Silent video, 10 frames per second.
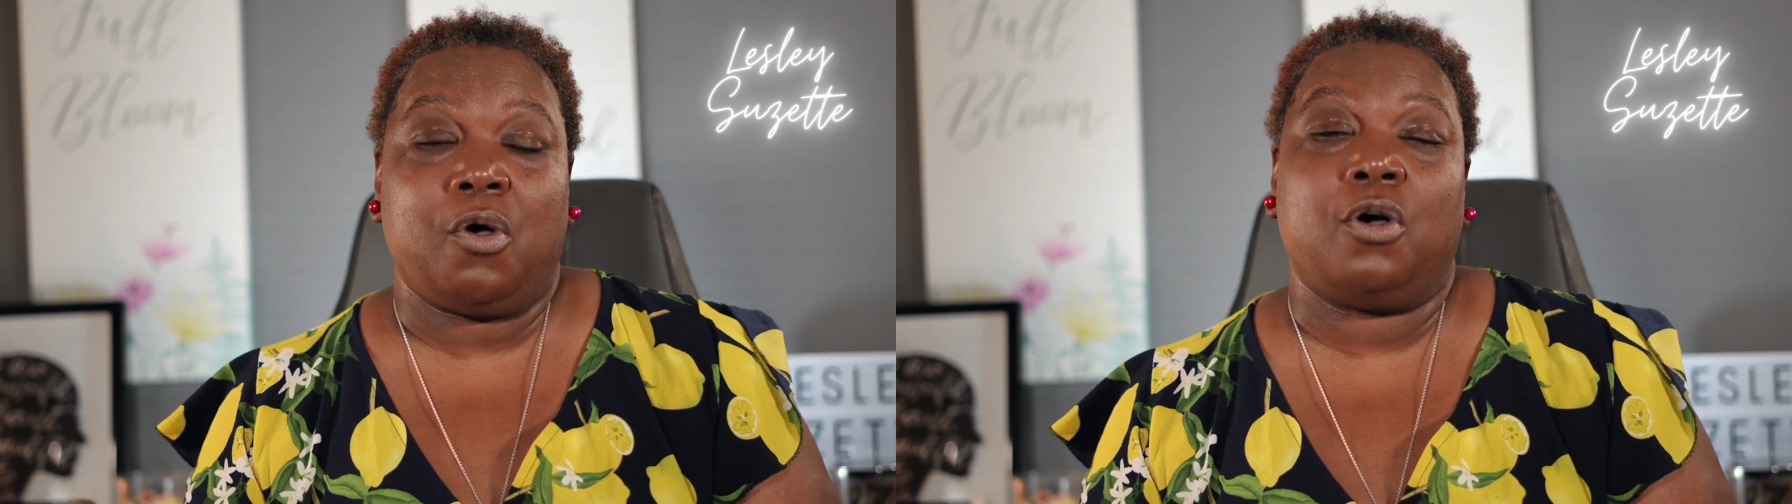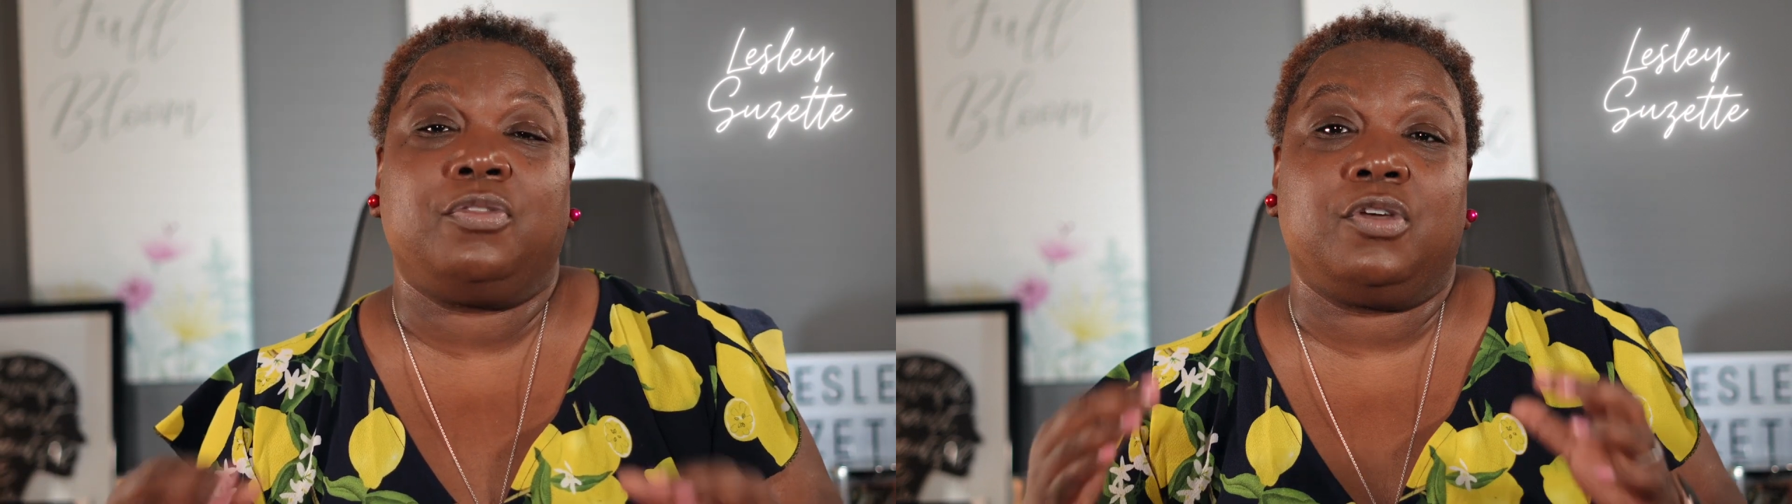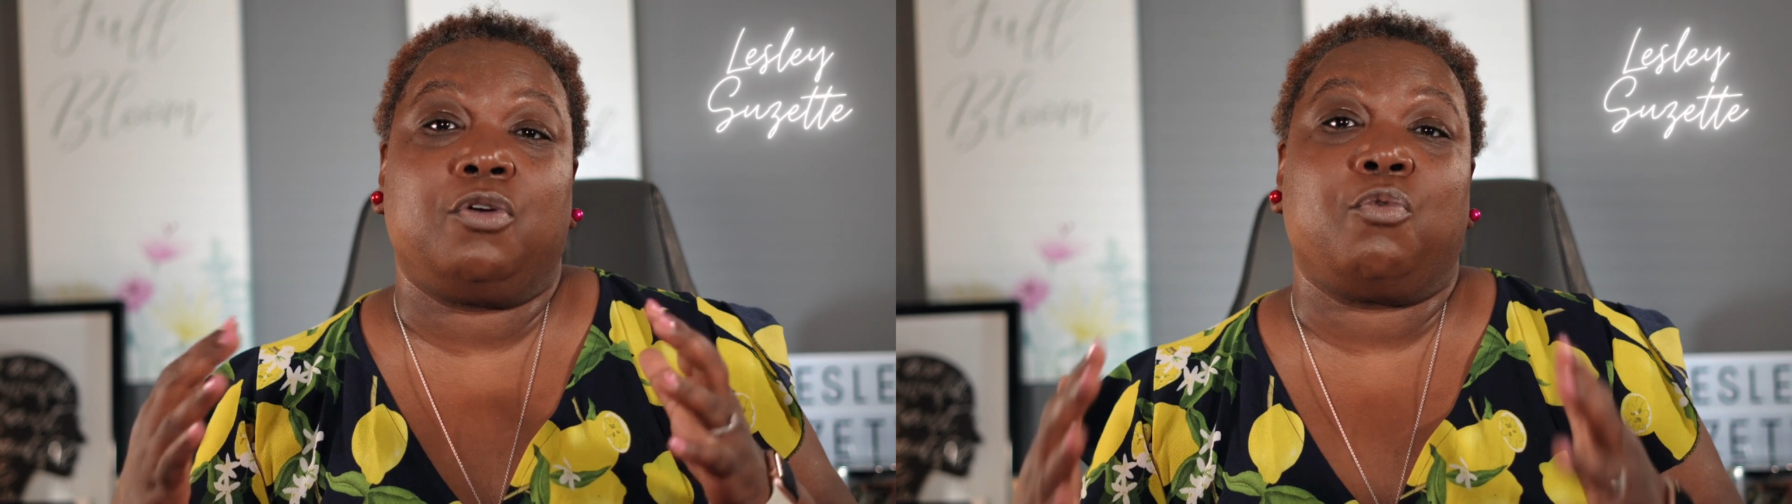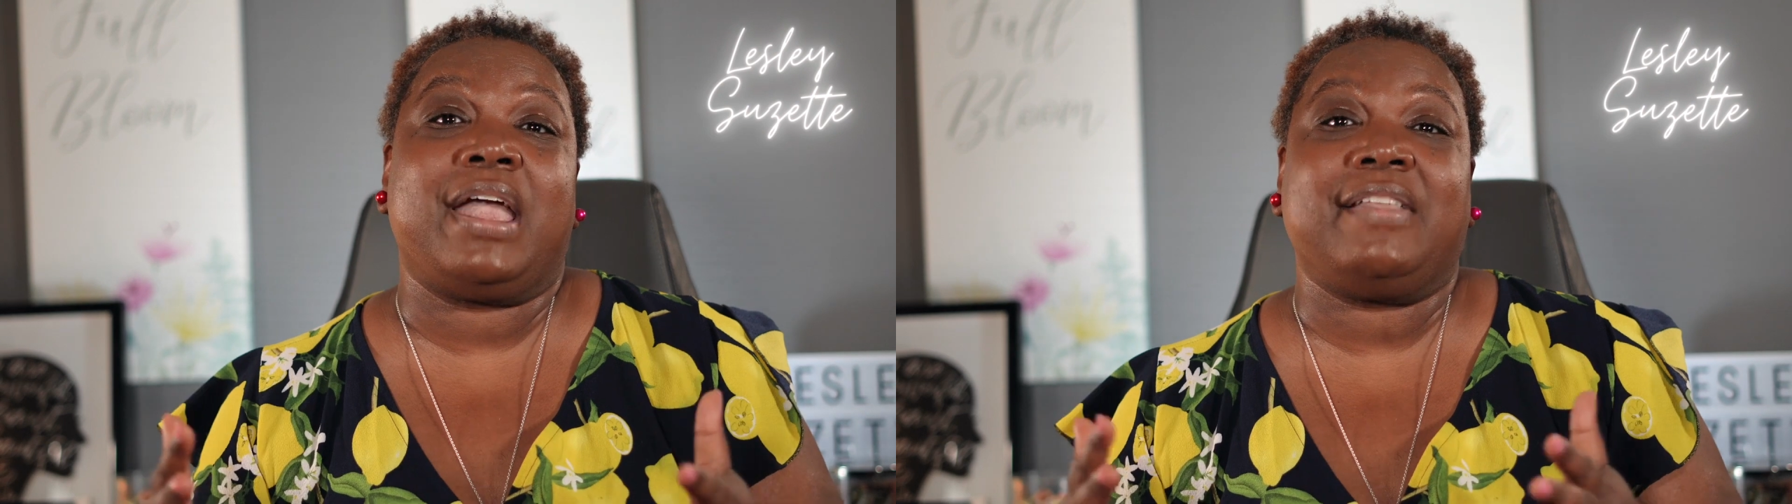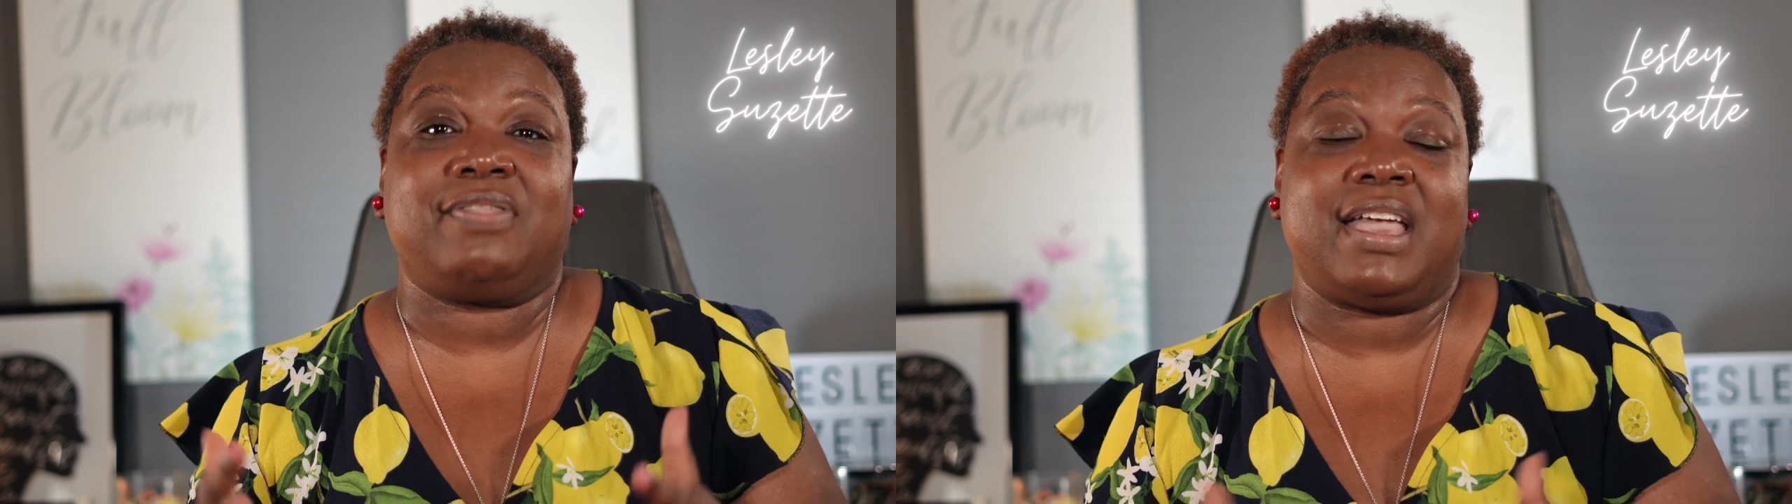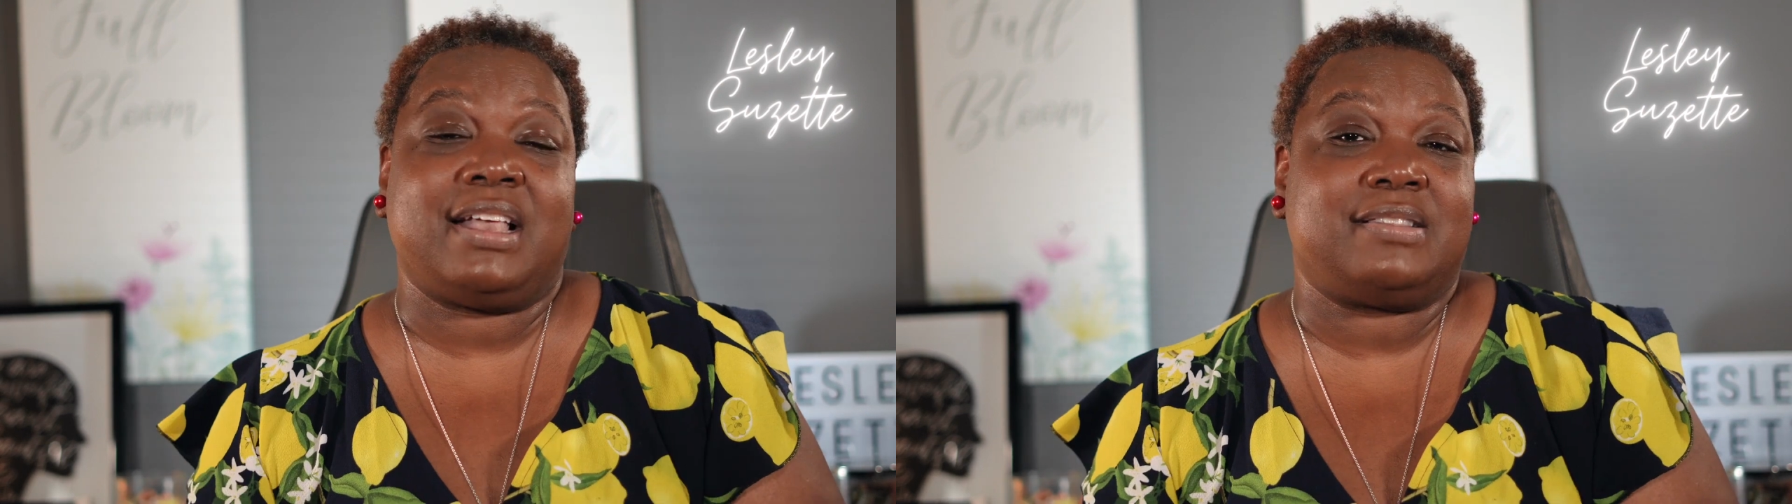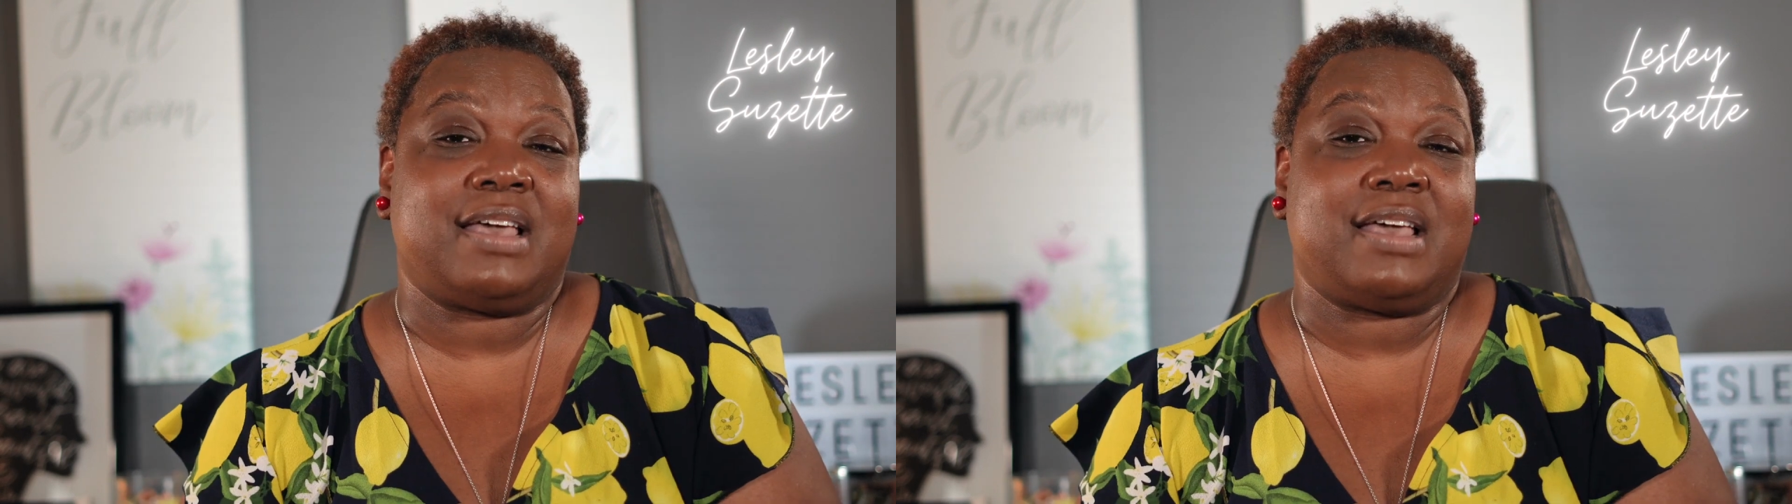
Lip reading: on the great things